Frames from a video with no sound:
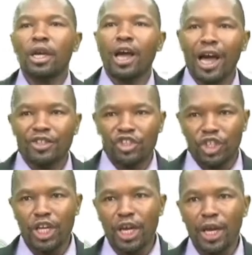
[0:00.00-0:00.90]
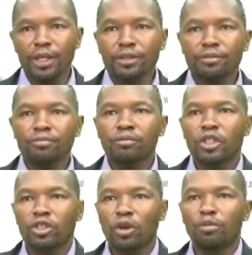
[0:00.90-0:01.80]
had
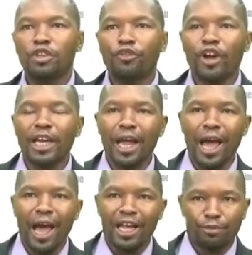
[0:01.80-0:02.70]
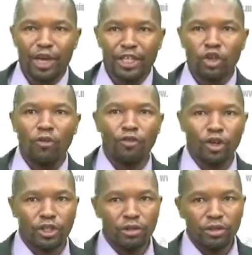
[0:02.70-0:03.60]
seen some different aspects of
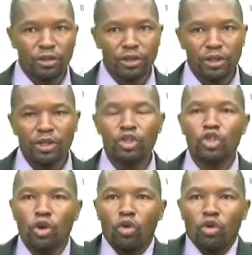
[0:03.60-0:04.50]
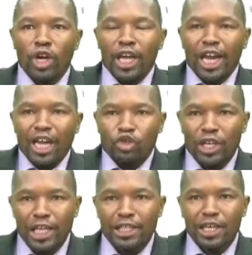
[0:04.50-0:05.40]
fossils. So, in our
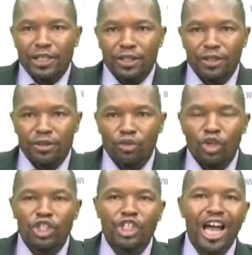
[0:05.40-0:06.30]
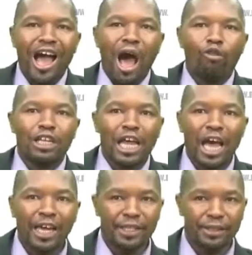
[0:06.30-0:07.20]
today's lesson, we shall
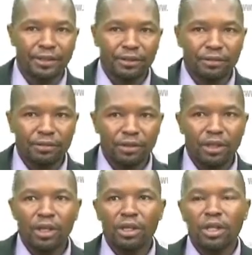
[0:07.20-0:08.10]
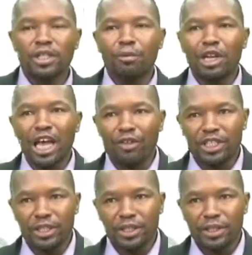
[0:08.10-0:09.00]
outline the
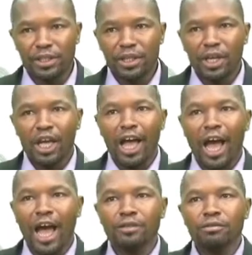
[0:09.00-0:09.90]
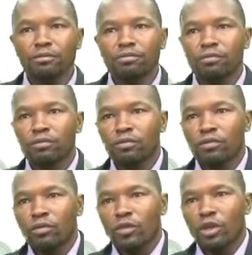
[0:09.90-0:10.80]
similarities and
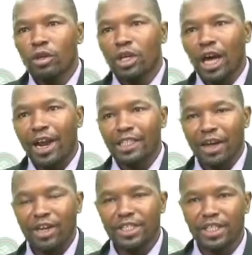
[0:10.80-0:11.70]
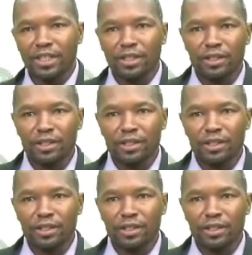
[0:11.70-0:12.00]
characteristic